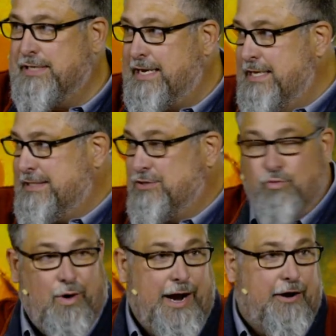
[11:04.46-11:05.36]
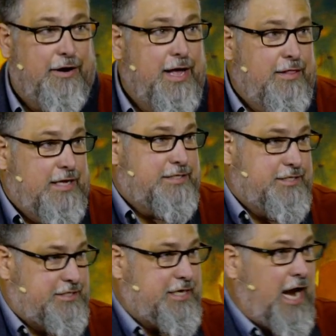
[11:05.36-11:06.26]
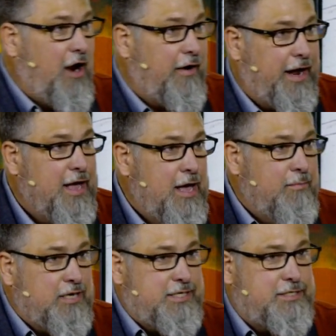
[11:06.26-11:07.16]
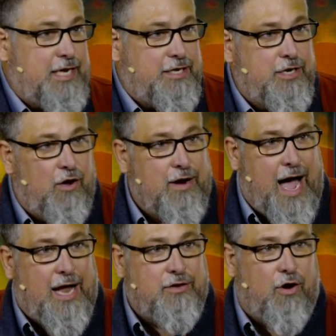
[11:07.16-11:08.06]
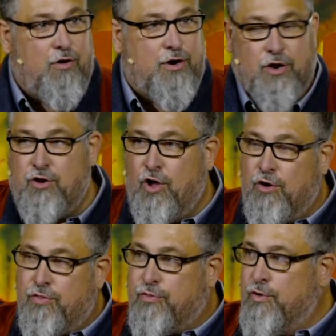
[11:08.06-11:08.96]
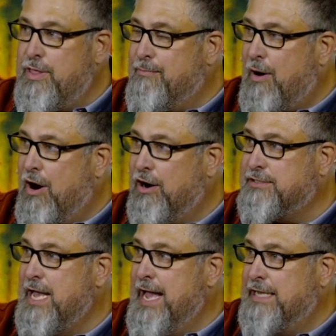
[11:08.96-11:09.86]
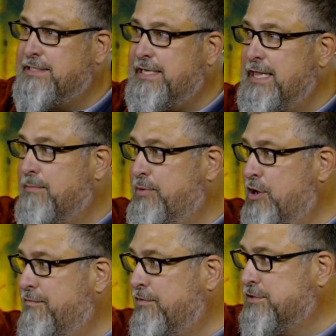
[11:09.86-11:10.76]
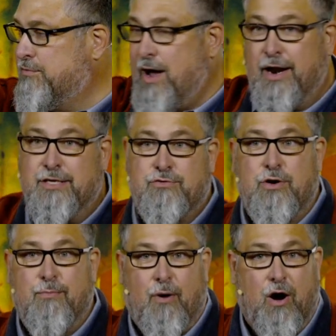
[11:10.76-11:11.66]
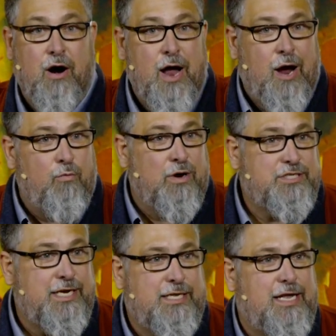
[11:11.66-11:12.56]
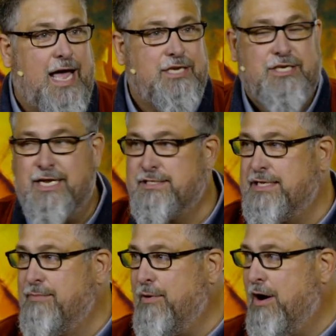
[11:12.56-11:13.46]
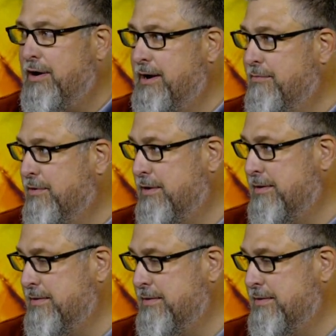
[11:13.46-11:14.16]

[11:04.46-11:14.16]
It's like, this is weird. This is scary. But she said, you know, God told her to look through the bars and see the beautiful surroundings through the bar. And once she did that, she didn't see the bar anymore.